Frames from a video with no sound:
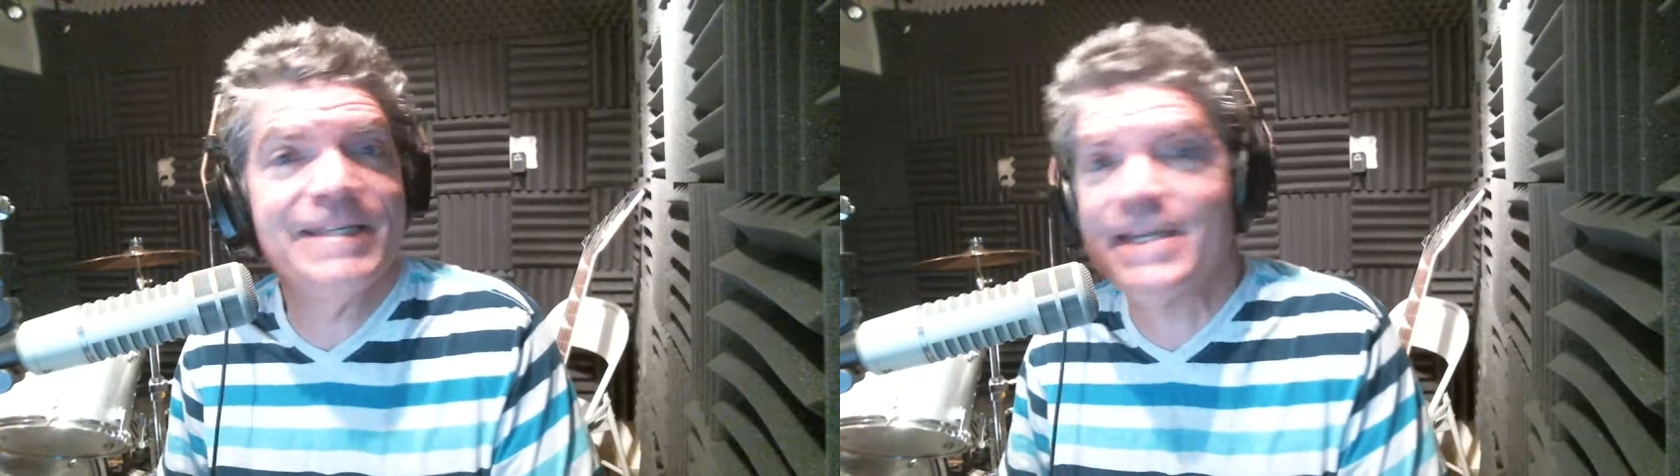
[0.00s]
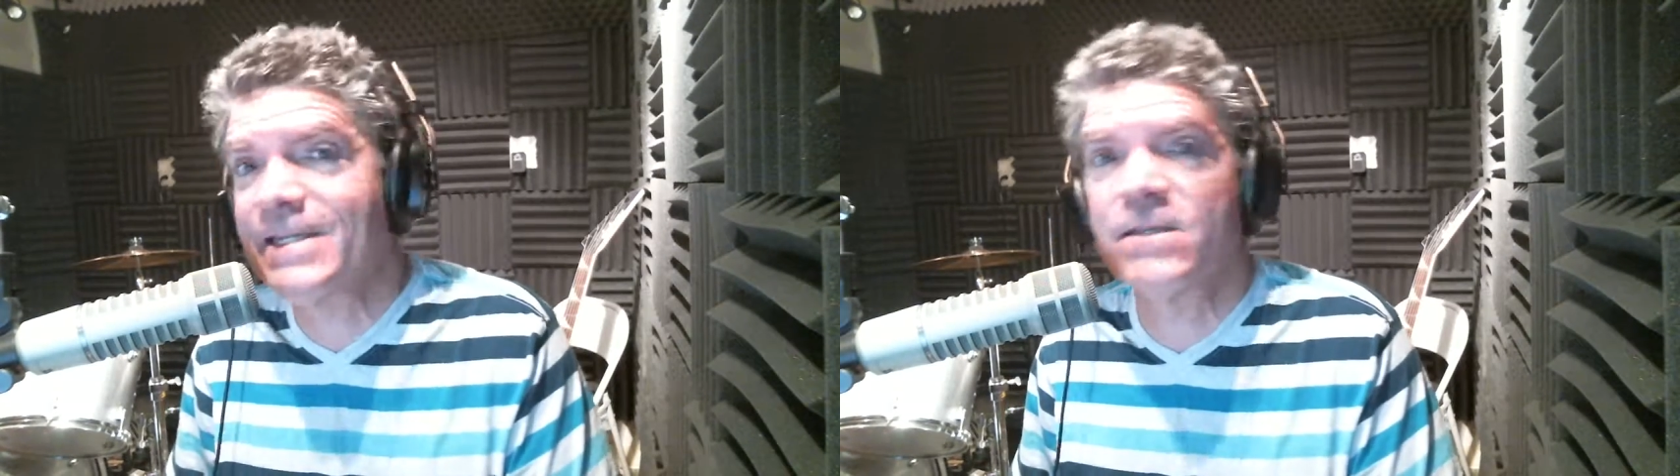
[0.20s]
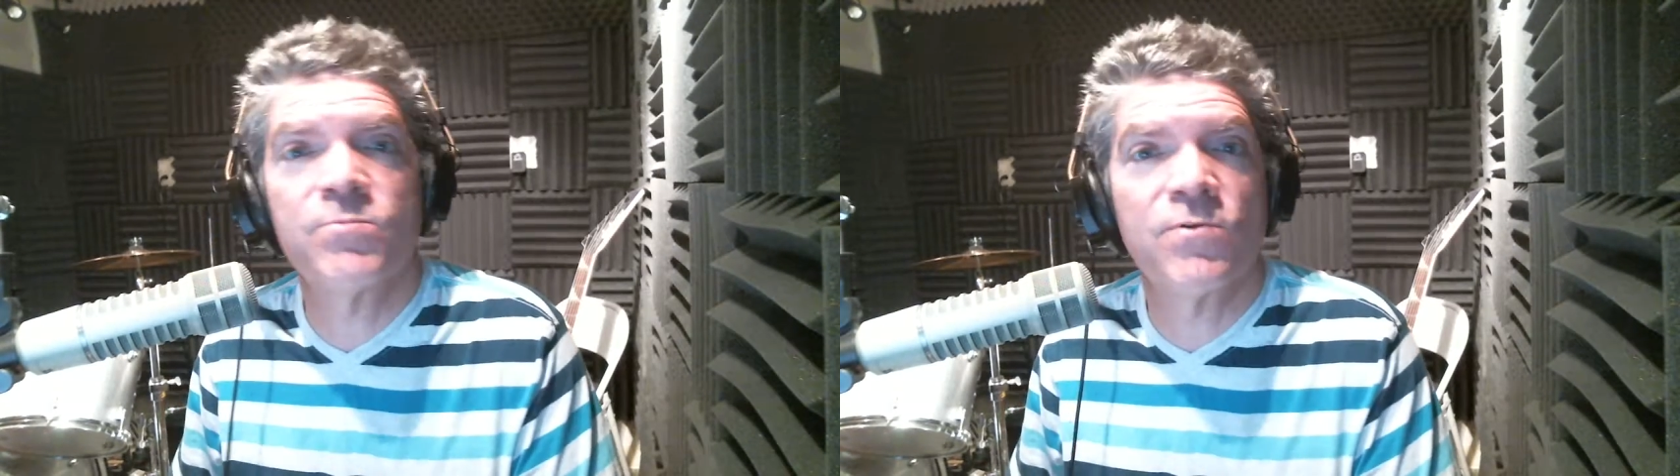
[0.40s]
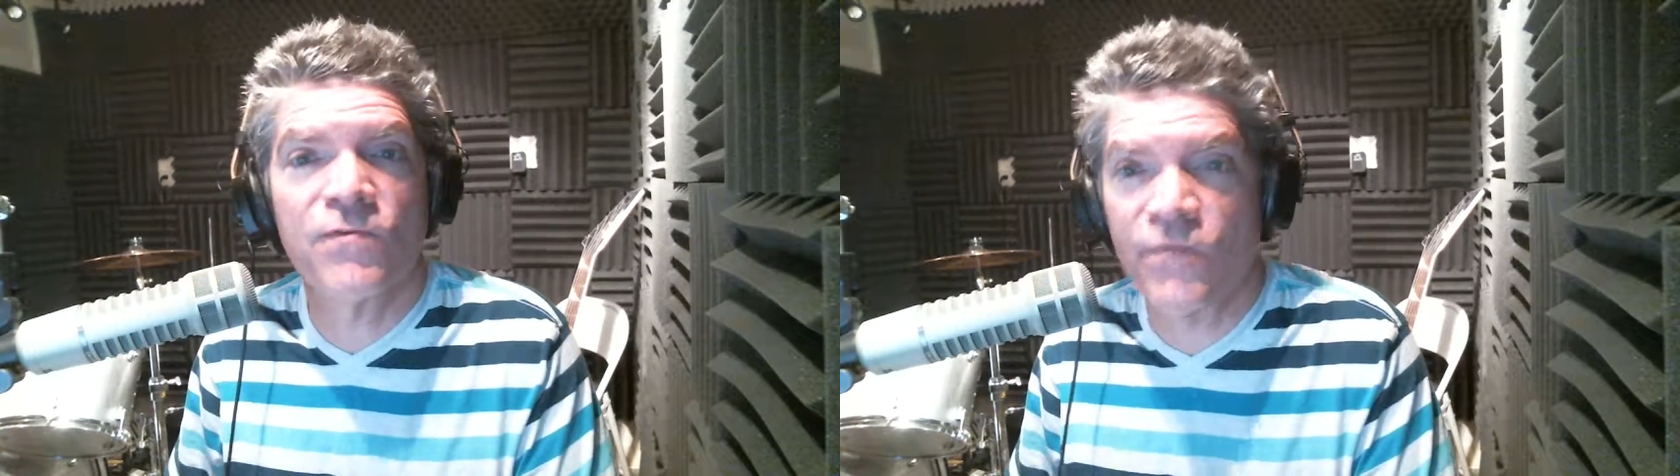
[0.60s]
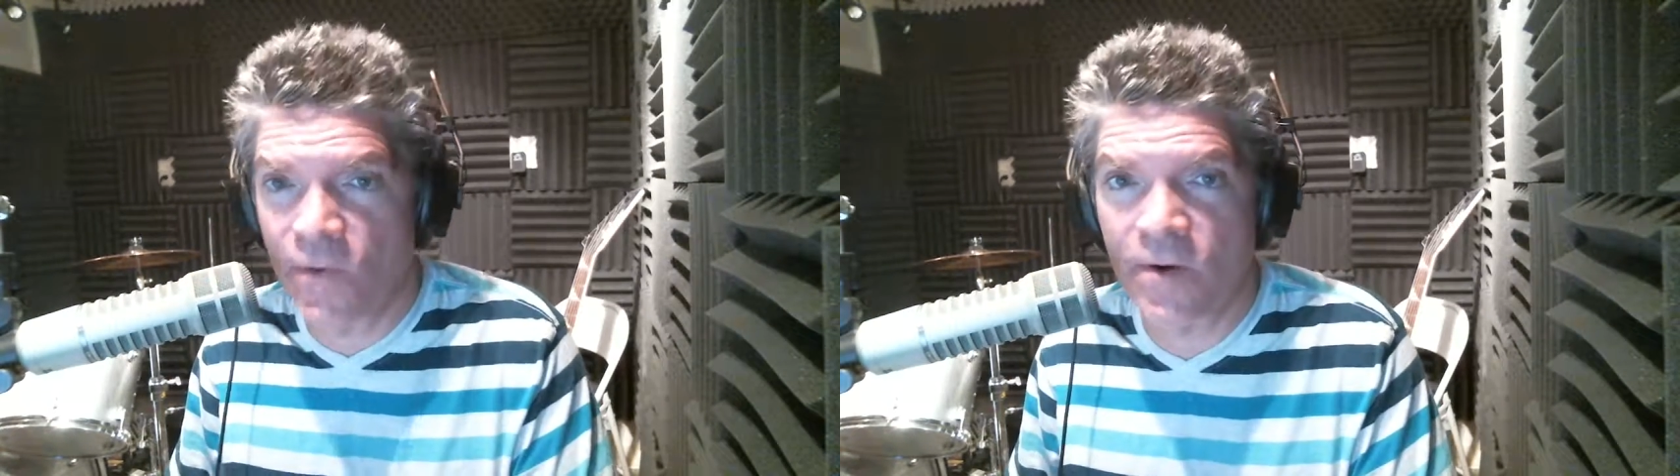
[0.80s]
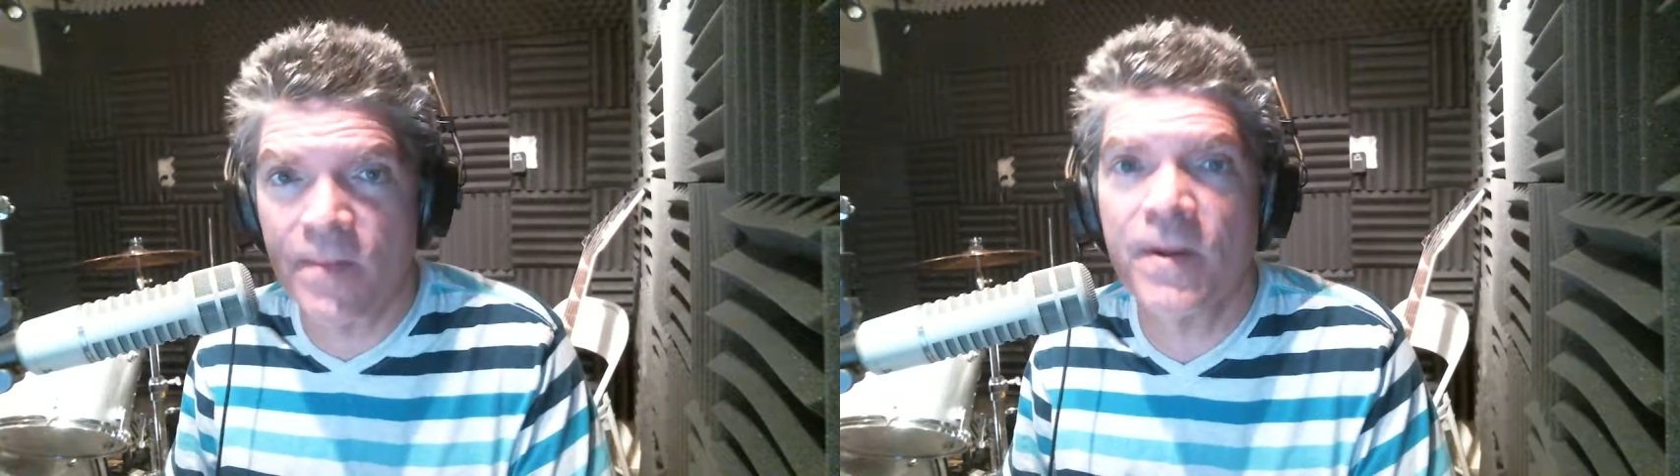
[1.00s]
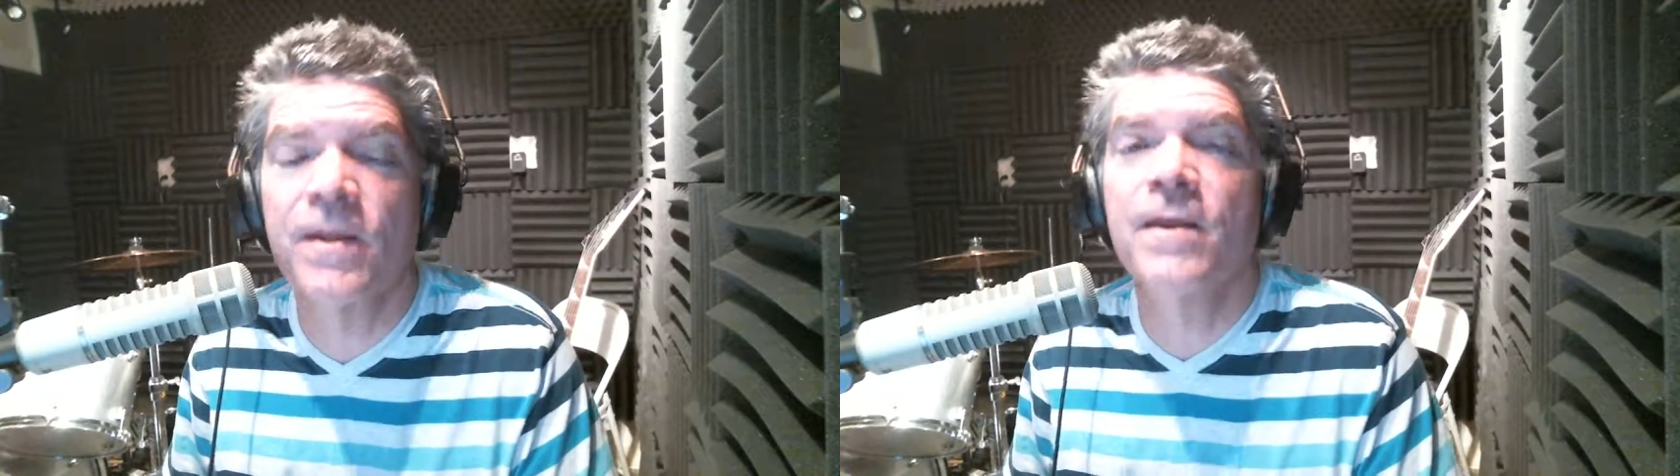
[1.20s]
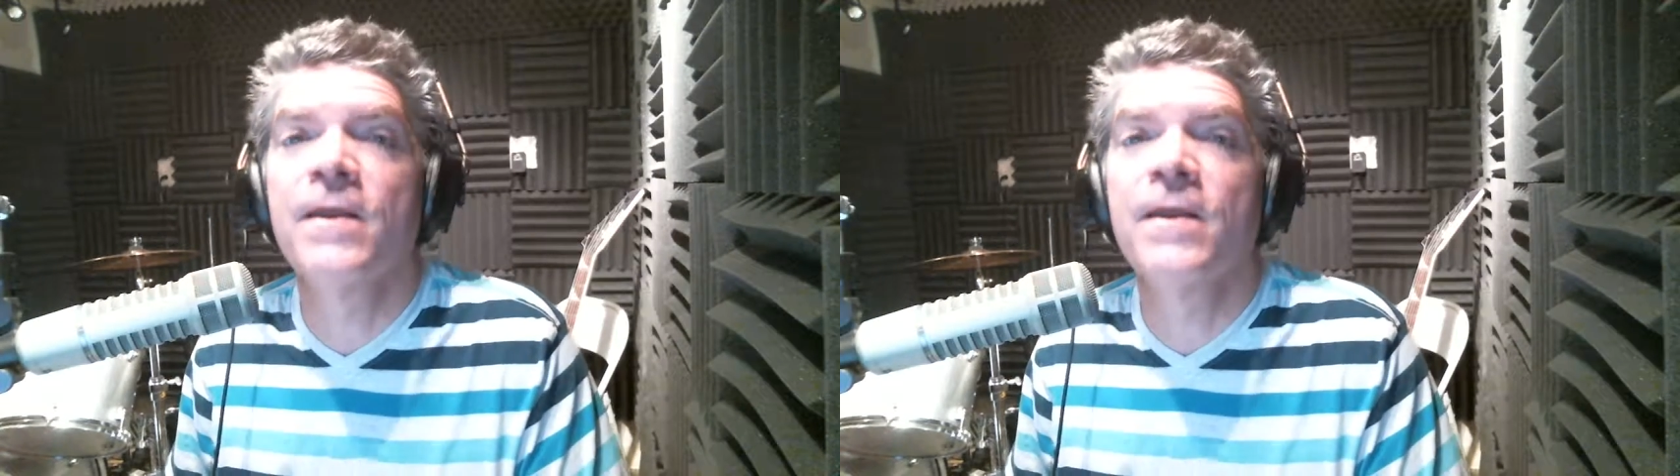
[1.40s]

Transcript: didn't perform